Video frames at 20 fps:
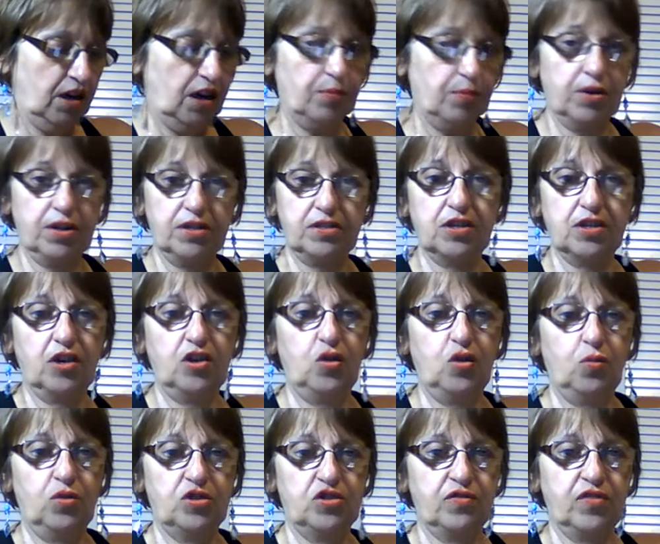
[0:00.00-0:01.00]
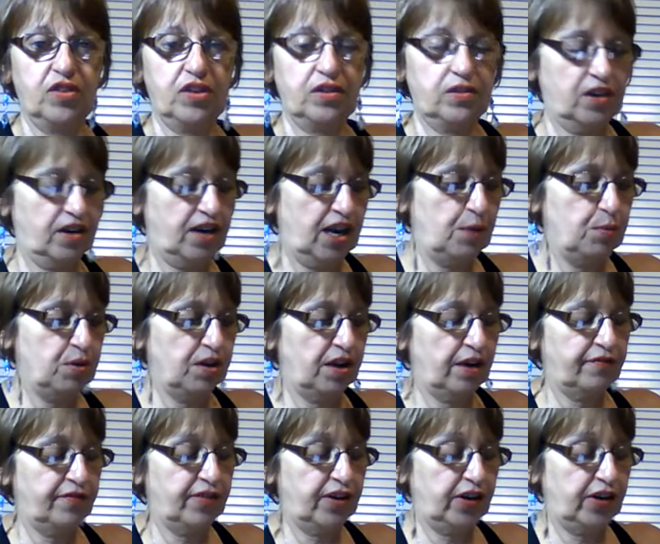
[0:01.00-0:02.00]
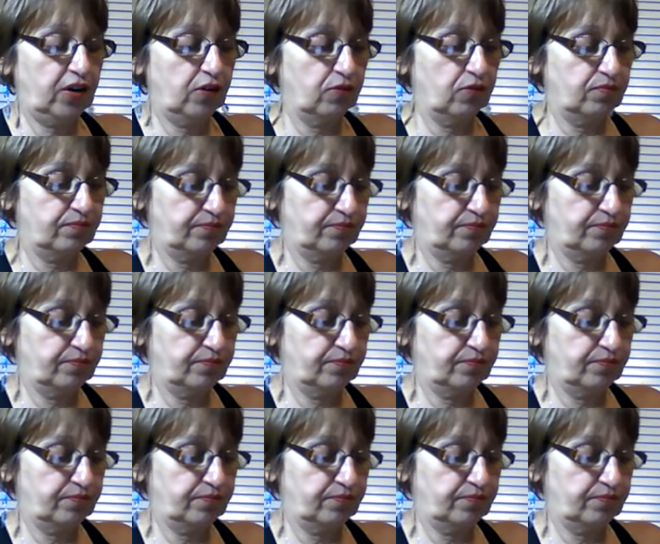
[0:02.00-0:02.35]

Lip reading: I'm going to tell you the name of that video.